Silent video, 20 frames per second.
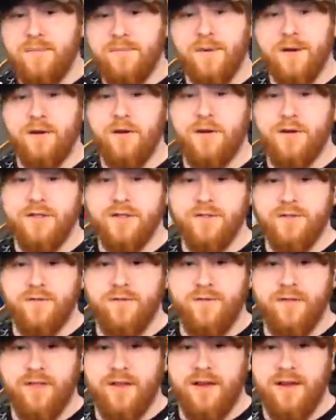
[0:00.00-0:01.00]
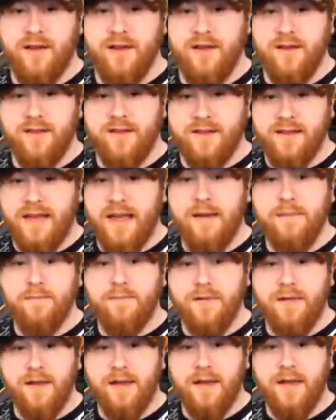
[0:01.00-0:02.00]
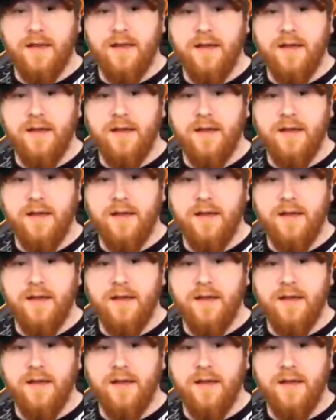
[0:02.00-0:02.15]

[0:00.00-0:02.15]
because of the gameplay.